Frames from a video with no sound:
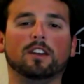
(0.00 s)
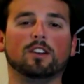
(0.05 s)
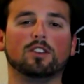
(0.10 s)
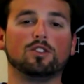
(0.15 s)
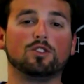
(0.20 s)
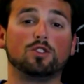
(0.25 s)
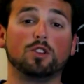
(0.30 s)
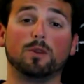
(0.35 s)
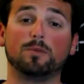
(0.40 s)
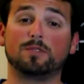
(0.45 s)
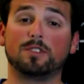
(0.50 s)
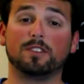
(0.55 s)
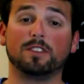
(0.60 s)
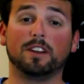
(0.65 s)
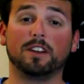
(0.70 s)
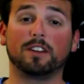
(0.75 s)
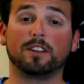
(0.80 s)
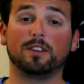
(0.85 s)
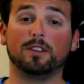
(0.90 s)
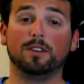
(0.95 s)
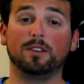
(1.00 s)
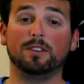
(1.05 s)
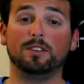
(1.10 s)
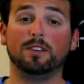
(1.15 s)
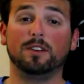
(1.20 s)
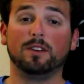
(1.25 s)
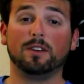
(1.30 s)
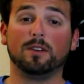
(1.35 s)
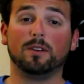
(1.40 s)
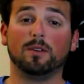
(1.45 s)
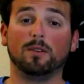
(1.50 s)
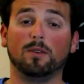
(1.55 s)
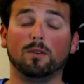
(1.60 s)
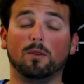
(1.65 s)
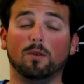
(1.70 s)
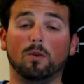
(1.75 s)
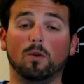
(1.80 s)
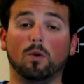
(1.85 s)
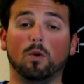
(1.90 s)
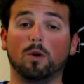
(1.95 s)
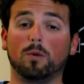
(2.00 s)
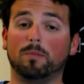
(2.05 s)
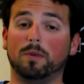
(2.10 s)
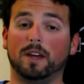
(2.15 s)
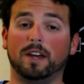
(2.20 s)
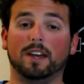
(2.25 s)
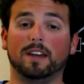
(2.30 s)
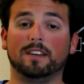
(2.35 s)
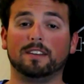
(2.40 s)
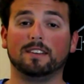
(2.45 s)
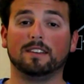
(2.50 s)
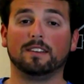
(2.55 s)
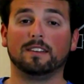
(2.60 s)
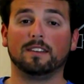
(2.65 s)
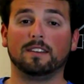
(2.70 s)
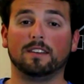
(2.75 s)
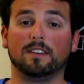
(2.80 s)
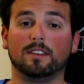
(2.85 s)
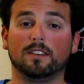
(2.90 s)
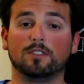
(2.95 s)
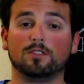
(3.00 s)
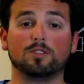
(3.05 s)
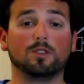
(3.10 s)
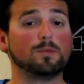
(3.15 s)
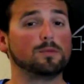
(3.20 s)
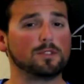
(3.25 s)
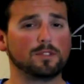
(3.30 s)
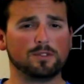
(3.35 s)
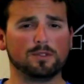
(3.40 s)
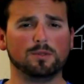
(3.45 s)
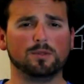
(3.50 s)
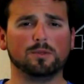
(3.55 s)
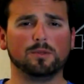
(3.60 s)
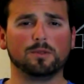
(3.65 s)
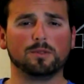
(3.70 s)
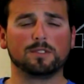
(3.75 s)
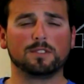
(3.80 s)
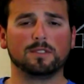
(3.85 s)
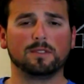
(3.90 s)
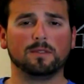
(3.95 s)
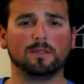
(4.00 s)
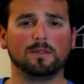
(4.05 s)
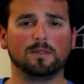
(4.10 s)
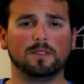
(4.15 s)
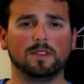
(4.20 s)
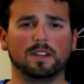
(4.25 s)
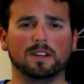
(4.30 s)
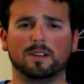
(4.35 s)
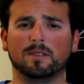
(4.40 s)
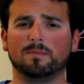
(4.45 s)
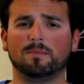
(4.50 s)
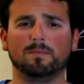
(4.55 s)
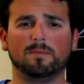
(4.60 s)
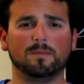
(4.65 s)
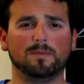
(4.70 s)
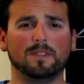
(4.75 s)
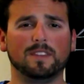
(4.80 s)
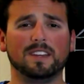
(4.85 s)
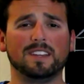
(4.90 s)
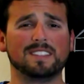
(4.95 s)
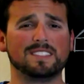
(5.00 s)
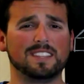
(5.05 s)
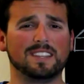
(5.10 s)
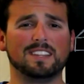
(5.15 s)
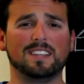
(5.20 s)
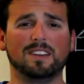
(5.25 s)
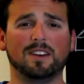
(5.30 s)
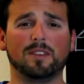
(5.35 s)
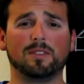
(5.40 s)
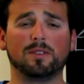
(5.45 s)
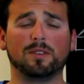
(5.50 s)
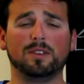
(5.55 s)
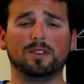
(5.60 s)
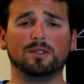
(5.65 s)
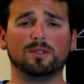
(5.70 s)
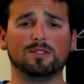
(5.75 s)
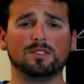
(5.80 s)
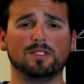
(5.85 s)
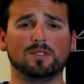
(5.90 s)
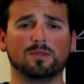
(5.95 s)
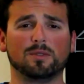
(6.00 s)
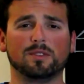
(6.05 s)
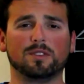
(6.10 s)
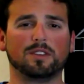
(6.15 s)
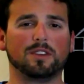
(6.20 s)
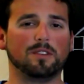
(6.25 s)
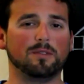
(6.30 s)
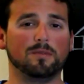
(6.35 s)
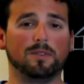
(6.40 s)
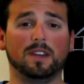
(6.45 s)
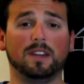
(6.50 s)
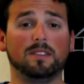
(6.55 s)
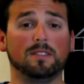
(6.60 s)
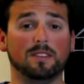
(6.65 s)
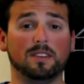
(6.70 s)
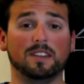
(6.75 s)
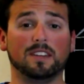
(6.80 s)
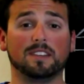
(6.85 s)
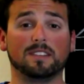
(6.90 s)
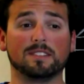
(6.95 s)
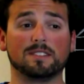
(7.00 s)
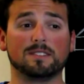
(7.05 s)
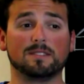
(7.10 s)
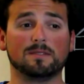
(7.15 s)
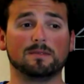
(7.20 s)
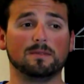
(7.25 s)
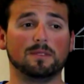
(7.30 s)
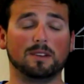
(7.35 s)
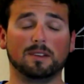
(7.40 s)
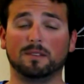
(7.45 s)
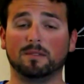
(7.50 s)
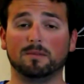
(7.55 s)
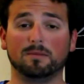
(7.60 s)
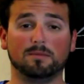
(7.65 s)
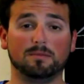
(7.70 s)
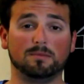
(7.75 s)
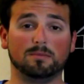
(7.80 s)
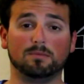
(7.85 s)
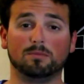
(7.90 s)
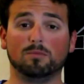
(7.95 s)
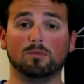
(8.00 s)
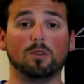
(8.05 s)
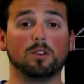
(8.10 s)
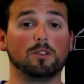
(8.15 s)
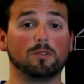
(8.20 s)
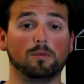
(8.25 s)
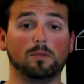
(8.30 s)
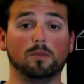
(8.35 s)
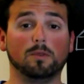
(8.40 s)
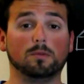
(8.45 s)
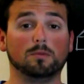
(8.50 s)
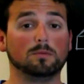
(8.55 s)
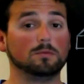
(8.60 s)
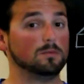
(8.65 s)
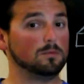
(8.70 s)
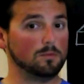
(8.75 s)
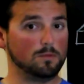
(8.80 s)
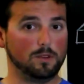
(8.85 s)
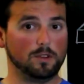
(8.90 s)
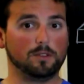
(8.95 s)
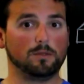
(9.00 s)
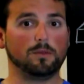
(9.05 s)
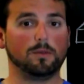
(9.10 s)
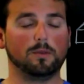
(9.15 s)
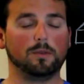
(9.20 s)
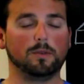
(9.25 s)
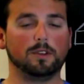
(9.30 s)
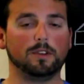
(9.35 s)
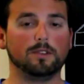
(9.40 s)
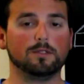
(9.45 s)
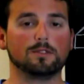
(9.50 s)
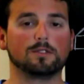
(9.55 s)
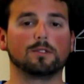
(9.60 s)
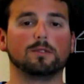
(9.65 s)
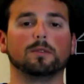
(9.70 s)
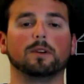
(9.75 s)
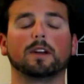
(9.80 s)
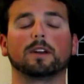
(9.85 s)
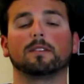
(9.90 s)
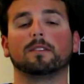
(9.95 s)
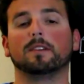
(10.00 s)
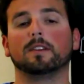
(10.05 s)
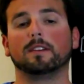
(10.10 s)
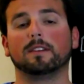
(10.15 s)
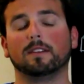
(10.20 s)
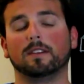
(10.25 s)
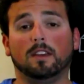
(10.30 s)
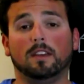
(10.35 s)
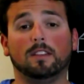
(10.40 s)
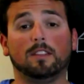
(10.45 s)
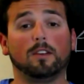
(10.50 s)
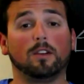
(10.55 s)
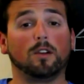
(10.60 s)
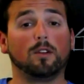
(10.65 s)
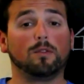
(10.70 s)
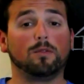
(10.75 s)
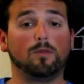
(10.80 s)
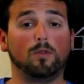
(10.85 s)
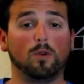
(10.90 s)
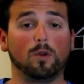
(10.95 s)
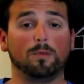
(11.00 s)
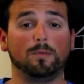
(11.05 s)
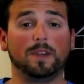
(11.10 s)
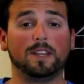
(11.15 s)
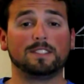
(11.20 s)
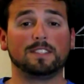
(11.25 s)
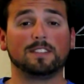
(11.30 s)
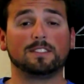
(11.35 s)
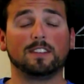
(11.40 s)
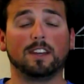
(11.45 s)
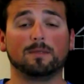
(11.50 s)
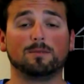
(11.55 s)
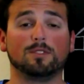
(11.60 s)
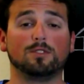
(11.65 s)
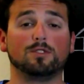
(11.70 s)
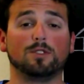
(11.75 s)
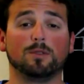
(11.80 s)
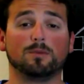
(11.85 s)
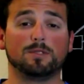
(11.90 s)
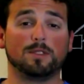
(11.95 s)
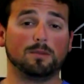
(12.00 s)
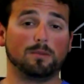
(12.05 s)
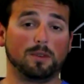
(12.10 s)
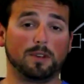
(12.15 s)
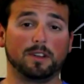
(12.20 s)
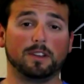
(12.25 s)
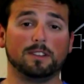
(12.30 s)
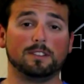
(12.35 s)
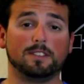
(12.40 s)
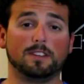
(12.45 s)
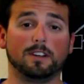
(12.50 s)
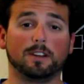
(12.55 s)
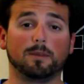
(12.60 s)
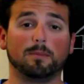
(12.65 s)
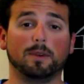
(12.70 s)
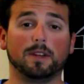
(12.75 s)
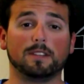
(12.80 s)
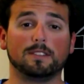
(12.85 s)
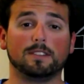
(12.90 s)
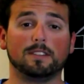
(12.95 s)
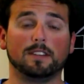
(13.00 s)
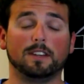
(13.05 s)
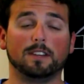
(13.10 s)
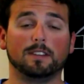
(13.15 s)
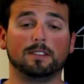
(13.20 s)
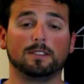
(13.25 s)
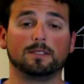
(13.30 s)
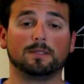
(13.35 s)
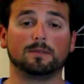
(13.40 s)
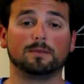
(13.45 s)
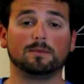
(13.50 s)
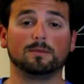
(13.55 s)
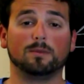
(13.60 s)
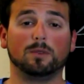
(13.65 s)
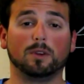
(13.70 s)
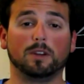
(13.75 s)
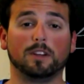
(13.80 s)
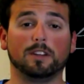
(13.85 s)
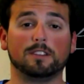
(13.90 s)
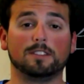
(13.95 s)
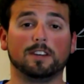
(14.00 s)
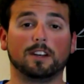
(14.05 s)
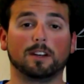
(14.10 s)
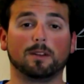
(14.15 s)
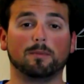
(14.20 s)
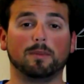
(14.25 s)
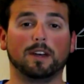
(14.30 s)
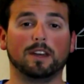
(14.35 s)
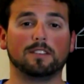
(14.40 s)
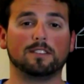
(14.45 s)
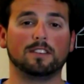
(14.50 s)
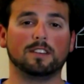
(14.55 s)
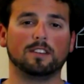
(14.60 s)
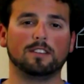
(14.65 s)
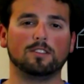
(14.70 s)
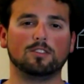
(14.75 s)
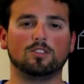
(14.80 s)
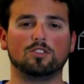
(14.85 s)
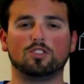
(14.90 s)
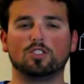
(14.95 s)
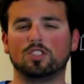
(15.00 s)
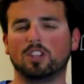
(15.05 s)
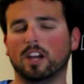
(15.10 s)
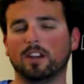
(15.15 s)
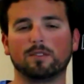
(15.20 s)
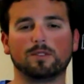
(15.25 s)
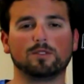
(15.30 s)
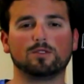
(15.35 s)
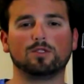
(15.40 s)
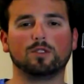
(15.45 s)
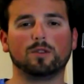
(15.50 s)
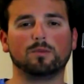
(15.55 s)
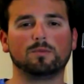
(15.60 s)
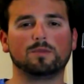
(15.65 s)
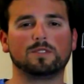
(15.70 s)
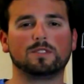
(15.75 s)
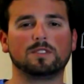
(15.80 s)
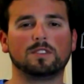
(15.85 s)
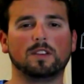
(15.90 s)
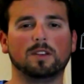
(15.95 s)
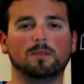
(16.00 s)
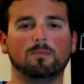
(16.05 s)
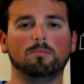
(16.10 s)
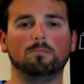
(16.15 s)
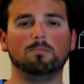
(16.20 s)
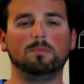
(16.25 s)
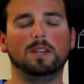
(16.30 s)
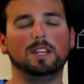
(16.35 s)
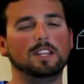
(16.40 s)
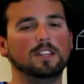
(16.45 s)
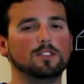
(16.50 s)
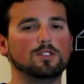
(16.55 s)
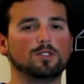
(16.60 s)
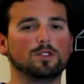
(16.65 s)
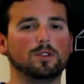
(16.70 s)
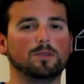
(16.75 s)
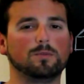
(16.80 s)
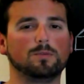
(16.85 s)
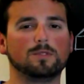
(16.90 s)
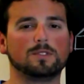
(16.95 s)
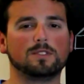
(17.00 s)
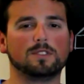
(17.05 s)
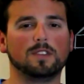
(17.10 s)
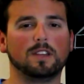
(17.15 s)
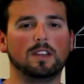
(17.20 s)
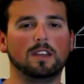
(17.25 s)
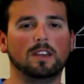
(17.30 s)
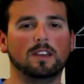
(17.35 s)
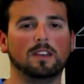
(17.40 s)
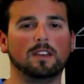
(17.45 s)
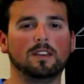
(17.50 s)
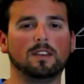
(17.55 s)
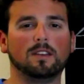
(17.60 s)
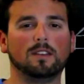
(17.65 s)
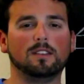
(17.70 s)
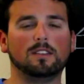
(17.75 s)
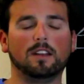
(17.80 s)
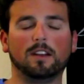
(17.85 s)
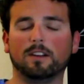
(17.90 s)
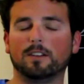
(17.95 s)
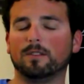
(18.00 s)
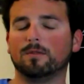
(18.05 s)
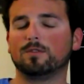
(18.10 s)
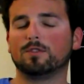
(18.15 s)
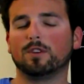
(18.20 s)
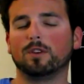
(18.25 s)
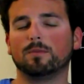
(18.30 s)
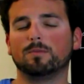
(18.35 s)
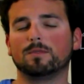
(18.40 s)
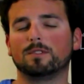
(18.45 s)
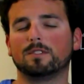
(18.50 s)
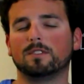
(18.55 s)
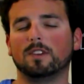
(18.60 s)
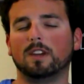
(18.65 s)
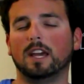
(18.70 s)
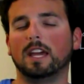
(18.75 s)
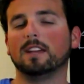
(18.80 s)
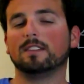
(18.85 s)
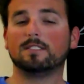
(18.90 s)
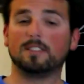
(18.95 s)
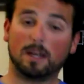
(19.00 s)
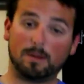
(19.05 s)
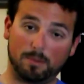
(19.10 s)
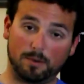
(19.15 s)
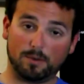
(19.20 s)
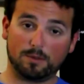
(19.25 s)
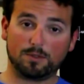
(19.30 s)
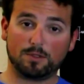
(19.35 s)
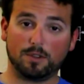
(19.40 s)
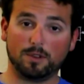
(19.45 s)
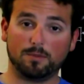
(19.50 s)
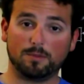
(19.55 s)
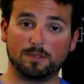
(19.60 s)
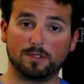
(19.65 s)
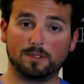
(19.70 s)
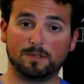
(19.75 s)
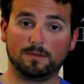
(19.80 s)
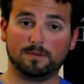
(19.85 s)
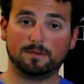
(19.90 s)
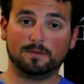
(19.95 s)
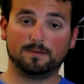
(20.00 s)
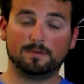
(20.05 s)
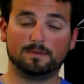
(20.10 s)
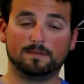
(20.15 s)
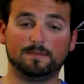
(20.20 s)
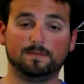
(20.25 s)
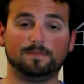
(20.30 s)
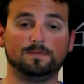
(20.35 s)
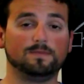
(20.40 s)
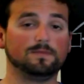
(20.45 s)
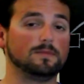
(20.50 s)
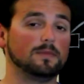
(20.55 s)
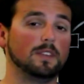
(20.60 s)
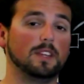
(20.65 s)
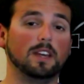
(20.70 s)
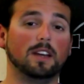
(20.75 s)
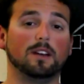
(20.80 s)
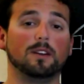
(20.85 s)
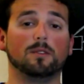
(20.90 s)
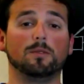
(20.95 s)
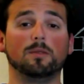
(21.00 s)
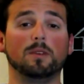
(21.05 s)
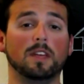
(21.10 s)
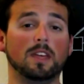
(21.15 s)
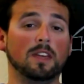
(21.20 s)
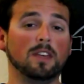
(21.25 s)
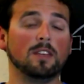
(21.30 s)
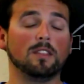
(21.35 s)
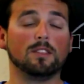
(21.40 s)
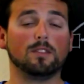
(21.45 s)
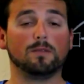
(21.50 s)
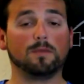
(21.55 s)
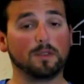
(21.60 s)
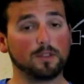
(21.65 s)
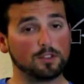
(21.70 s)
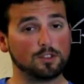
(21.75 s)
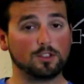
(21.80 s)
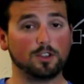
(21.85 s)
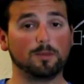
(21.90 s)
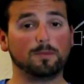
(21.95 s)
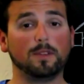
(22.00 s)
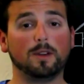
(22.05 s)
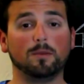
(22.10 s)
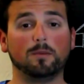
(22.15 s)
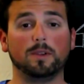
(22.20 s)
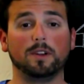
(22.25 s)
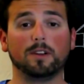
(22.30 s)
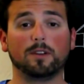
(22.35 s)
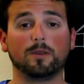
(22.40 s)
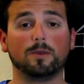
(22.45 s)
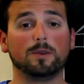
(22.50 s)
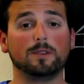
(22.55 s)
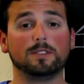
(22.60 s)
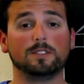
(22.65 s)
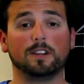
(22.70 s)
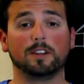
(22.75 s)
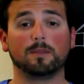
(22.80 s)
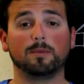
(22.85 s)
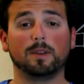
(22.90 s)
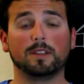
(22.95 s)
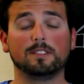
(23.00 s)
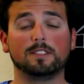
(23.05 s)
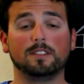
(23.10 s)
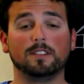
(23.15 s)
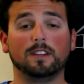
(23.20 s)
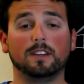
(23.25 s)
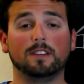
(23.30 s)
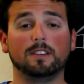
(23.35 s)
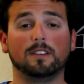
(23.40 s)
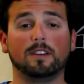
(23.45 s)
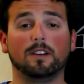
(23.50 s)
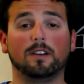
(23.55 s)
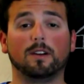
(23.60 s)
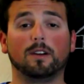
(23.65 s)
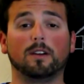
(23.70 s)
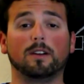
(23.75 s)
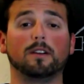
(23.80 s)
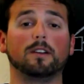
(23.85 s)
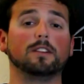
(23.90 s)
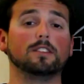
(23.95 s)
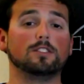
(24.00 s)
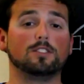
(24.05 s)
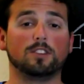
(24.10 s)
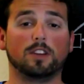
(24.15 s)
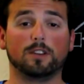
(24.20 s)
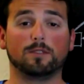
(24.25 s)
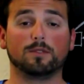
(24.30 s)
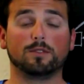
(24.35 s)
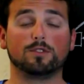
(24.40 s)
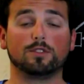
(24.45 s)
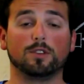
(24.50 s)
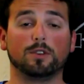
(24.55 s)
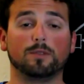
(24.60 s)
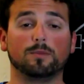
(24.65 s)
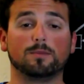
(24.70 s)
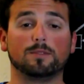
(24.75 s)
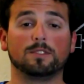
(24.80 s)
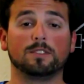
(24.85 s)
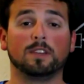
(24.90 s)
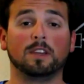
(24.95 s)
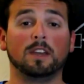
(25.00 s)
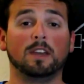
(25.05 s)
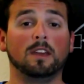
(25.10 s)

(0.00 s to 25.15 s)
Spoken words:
Tropes are not good or bad. Tropes are tools. They're things that the author uses in order to convey things. They're wonderful. Wonderful when used correctly. And there are 4 basic types of tropes that we're going to talk about tonight. We're going to talk about genre tropes, media tropes, narrative tropes, and topical tropes. Now, the first trope that we are going to talk about tonight are genre tropes.